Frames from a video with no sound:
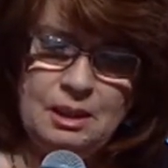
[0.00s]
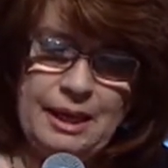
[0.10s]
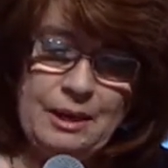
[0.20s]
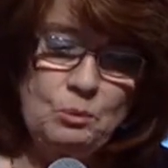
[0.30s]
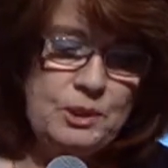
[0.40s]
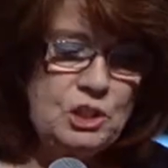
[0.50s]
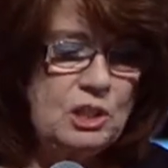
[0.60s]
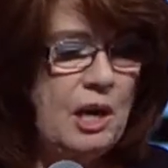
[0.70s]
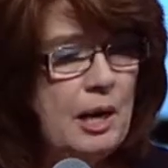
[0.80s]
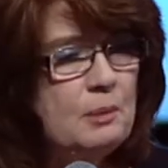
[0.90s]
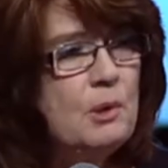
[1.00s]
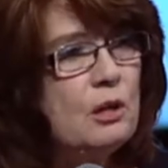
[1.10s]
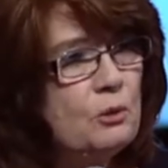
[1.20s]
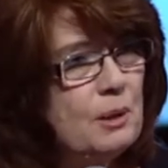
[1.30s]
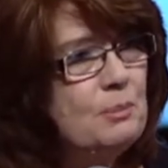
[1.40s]
at which time
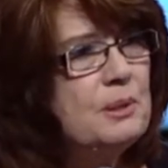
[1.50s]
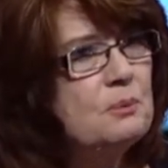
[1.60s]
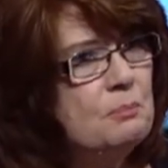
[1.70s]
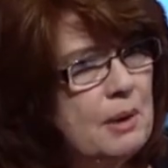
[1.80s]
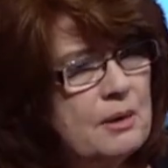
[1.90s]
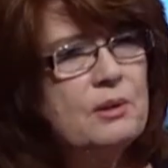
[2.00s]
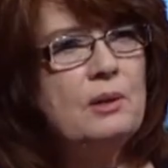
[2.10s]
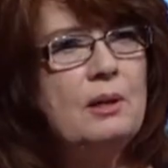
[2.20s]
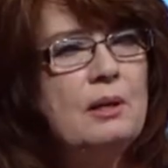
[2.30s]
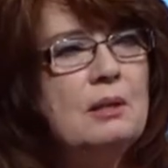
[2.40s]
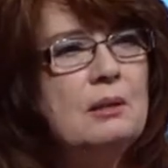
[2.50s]
Agrippa's mother